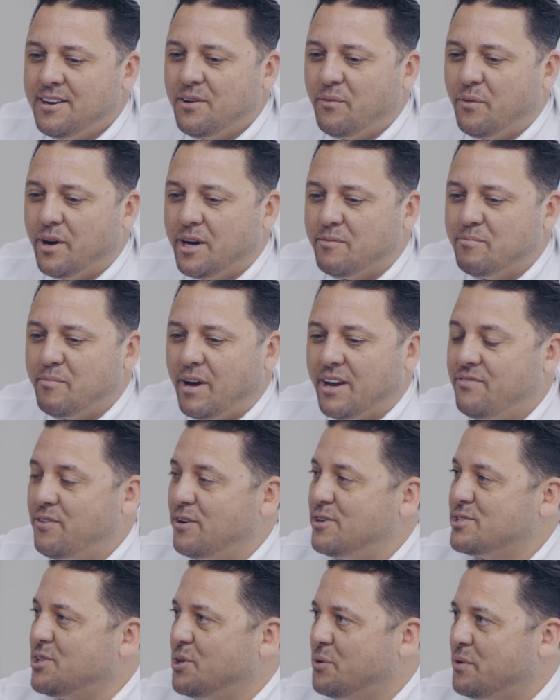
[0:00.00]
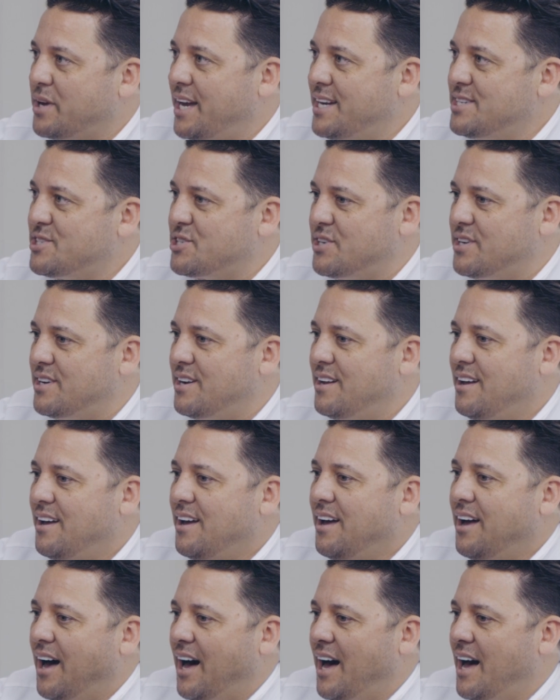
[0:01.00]
Well, my first location,
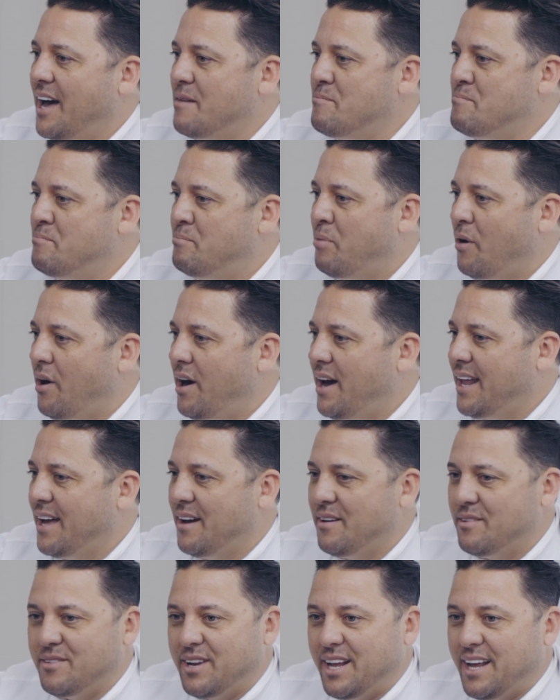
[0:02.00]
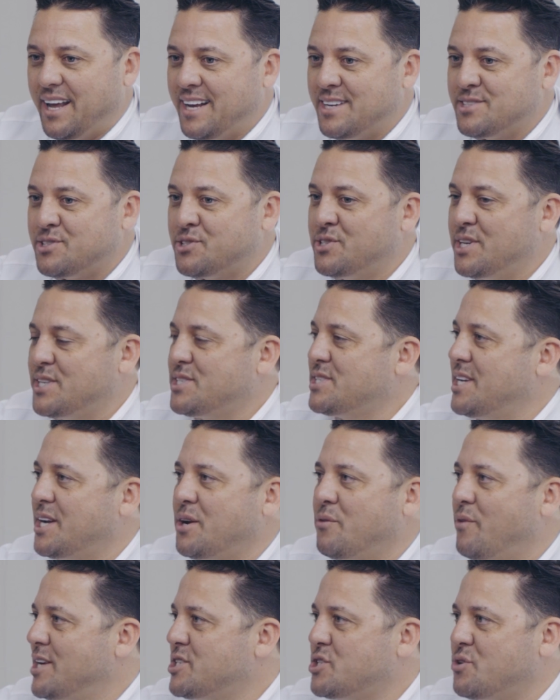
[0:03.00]
I bought an
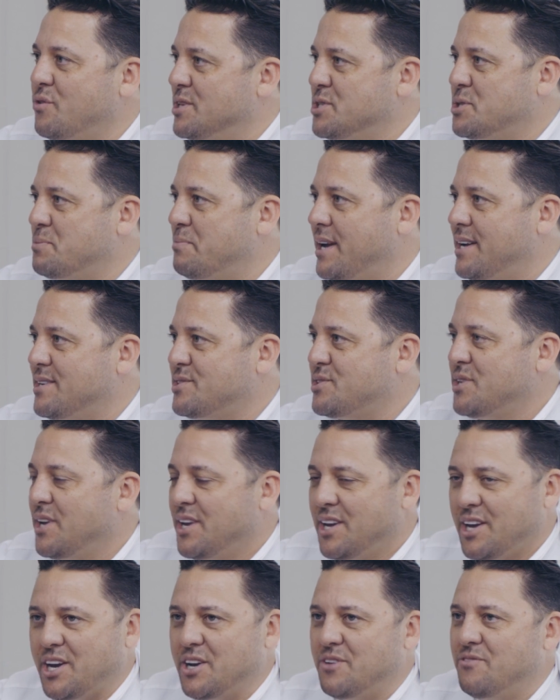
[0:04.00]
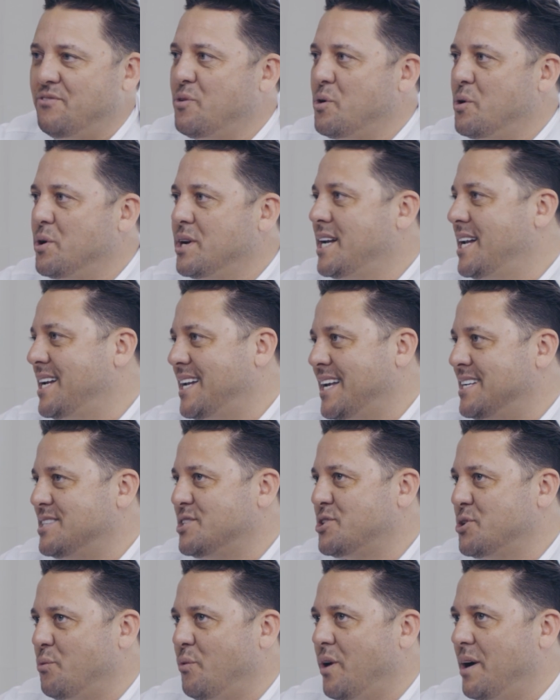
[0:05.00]
existing restaurant space, converted it
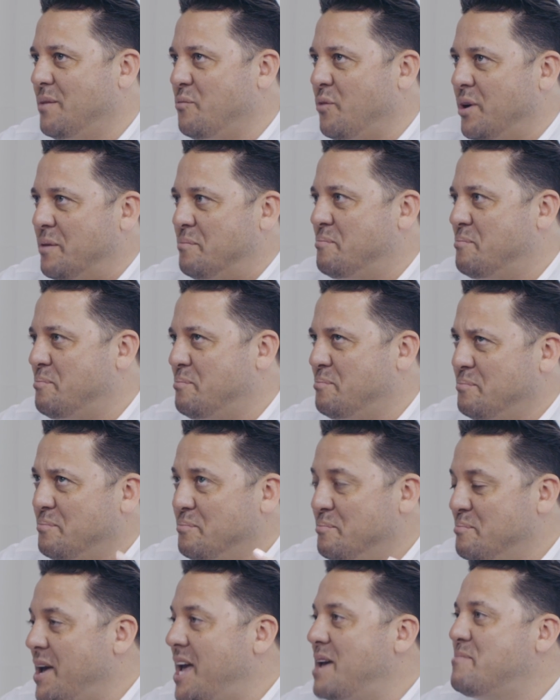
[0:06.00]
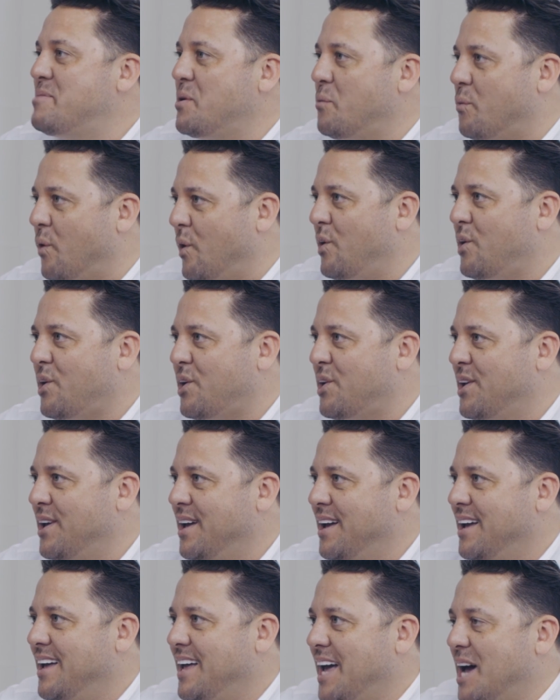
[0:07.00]
into what would maybe work,
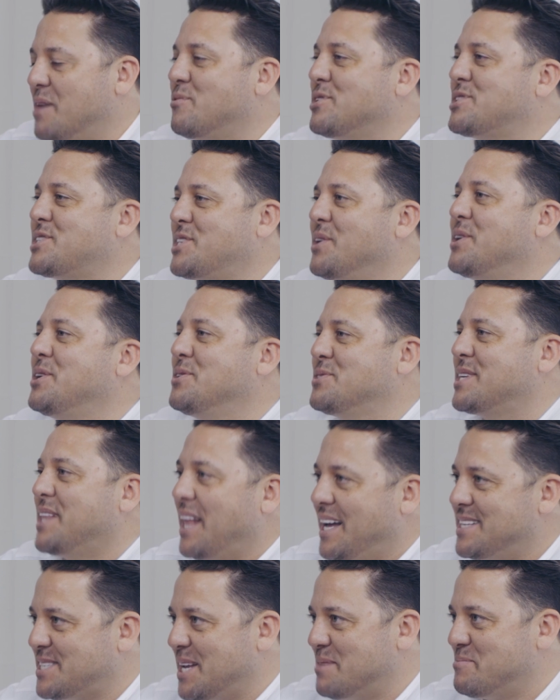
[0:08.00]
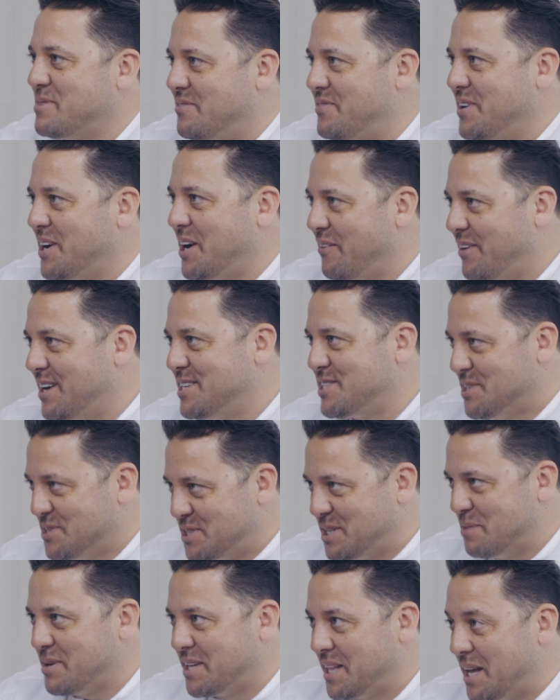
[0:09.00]
and we're still using that same configuration,
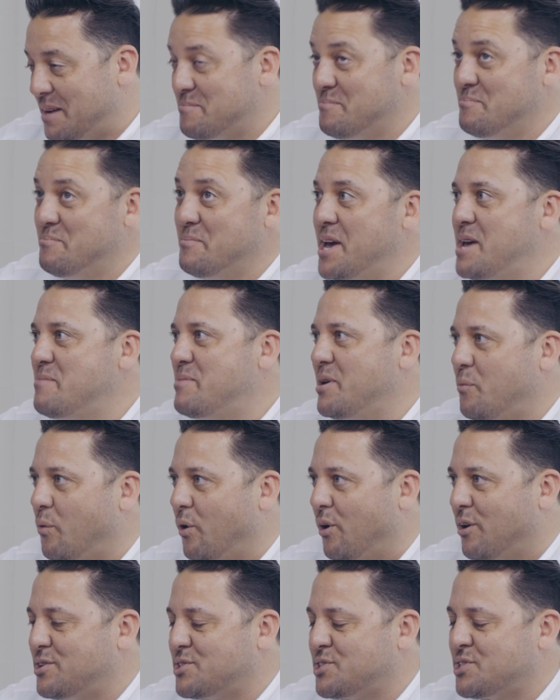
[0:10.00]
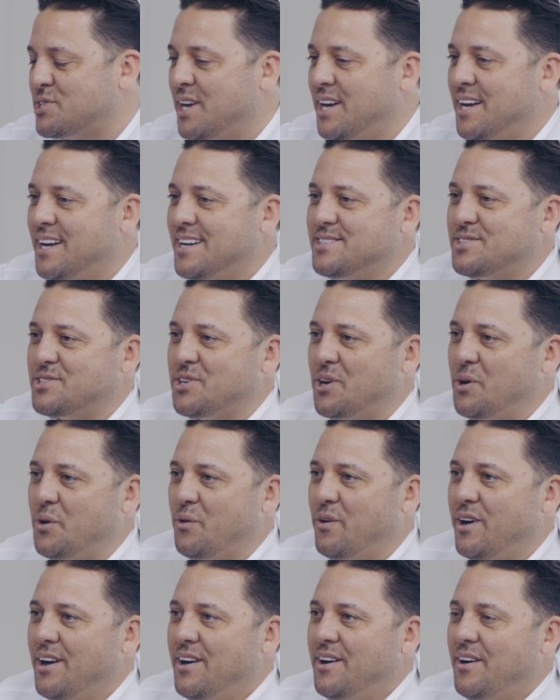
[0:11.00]
something that maybe works. Wow.
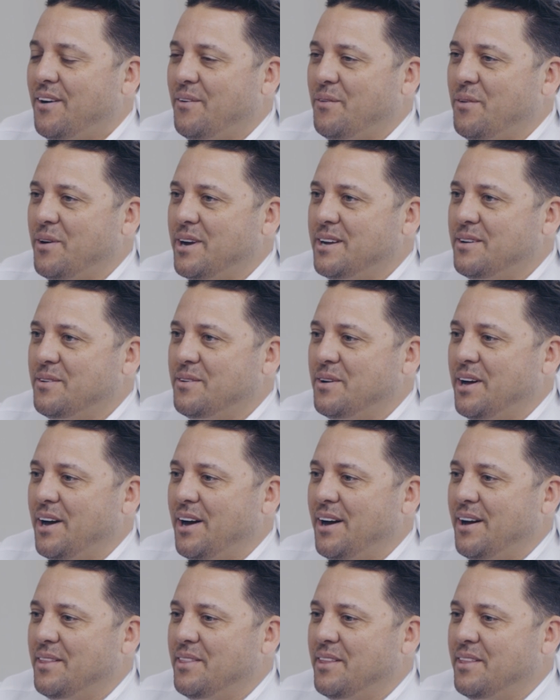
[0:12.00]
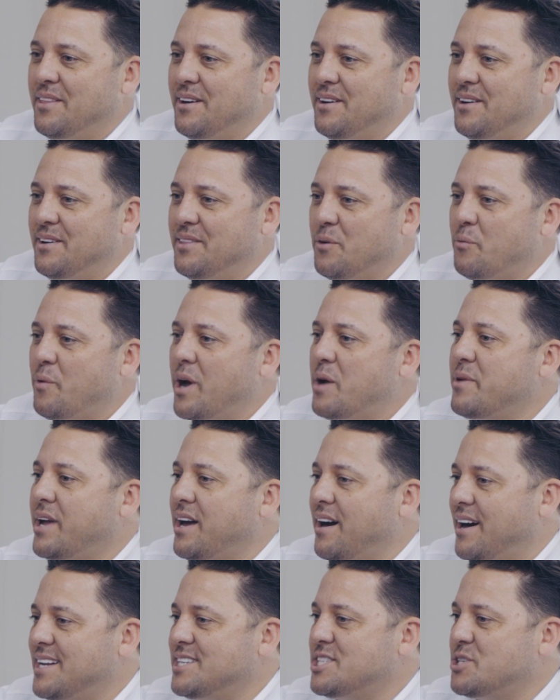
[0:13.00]
So the way we
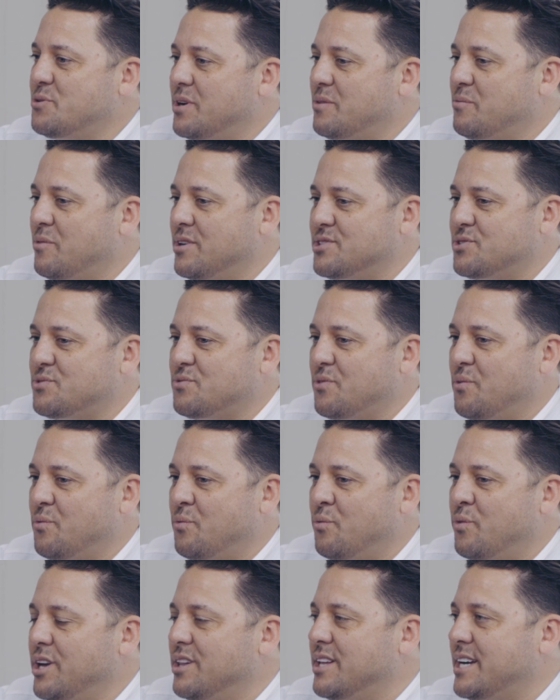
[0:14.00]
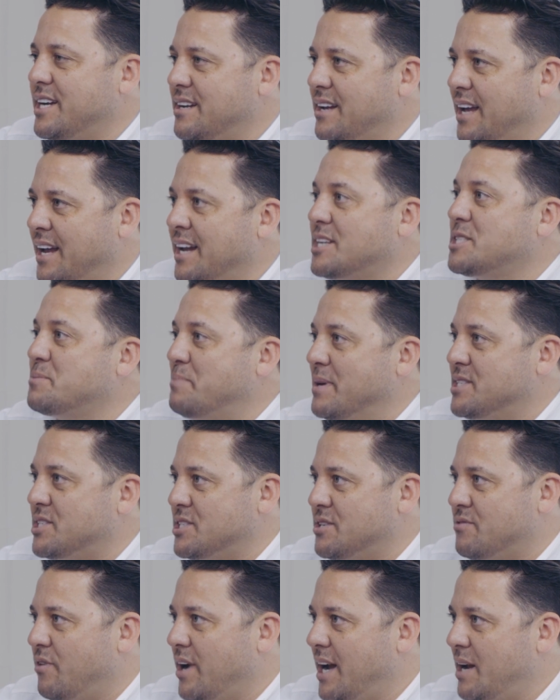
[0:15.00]
got into it was really
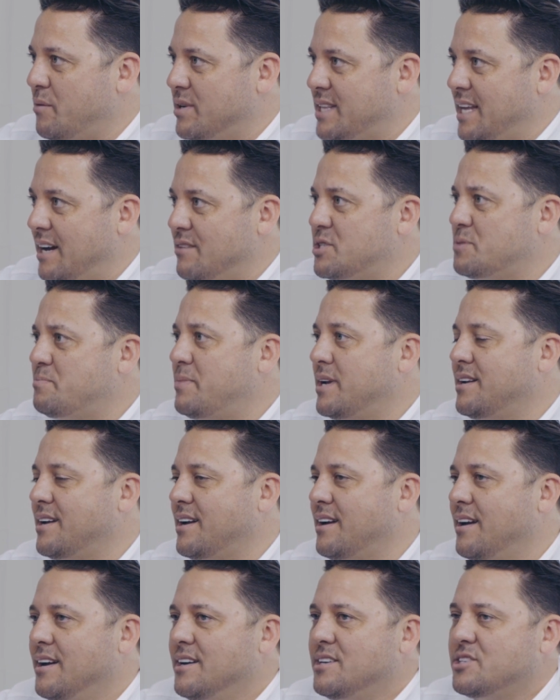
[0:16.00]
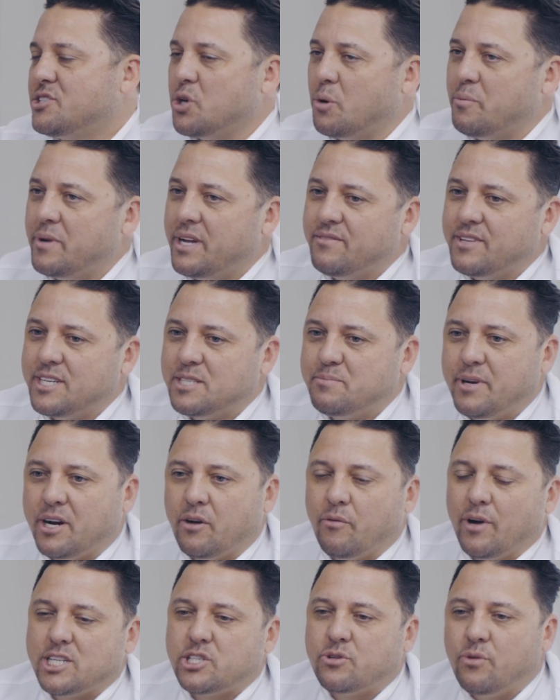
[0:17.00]
inexpensive, right? Without spending so many of these big
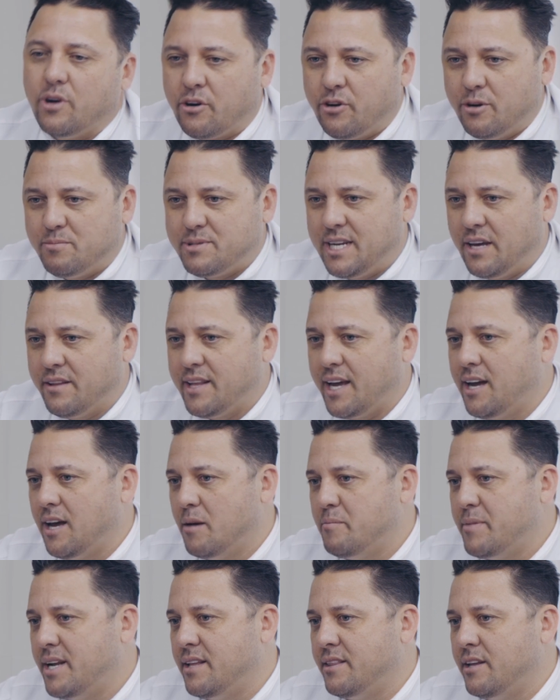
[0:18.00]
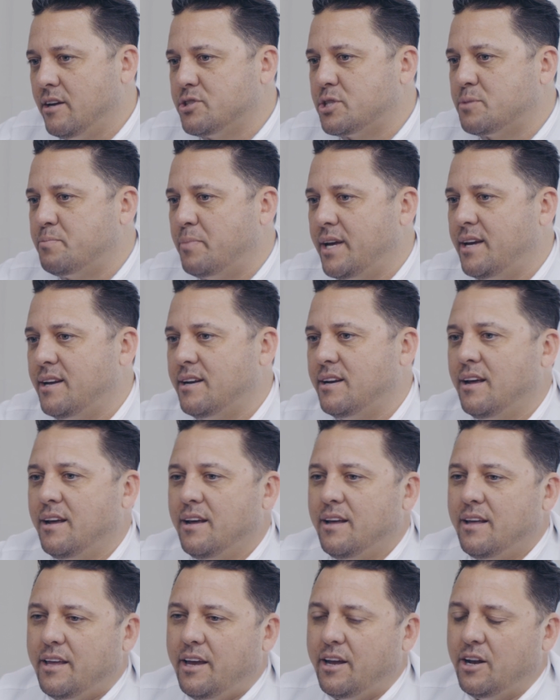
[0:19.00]
restaurant groups now, they come in and they'll spend,
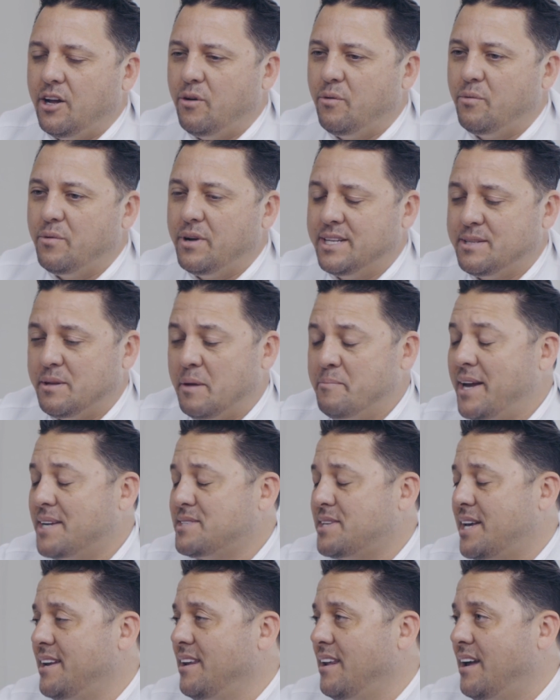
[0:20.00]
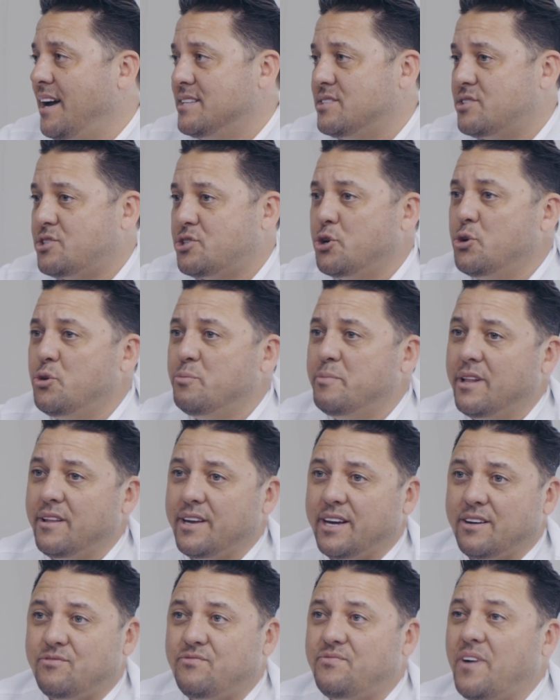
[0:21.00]
it makes headlines, $2
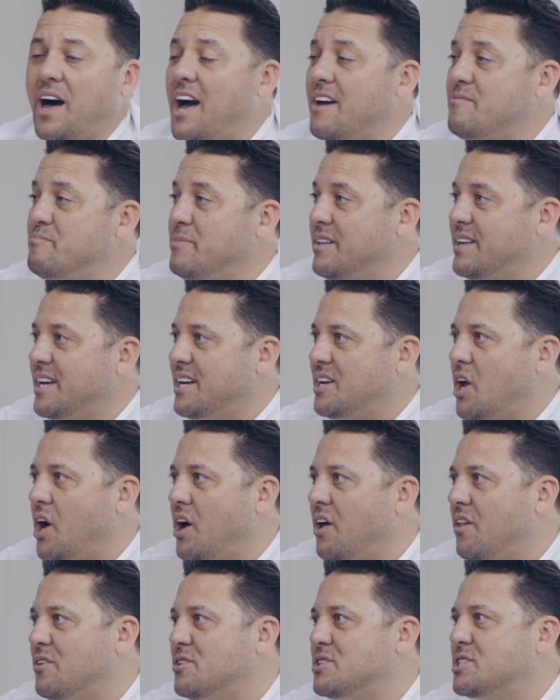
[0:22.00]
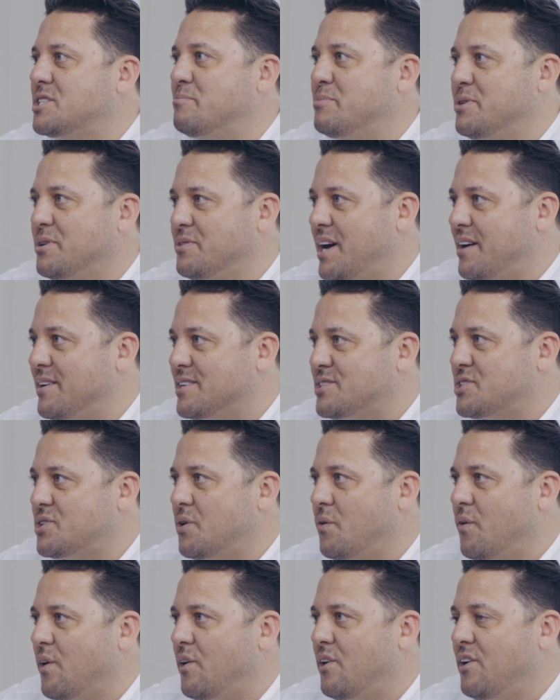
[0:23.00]
million, $5 million to build out a
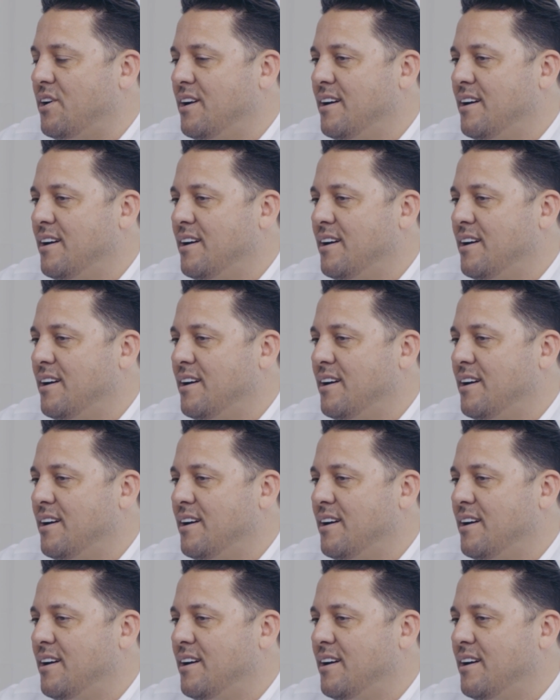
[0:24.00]
store.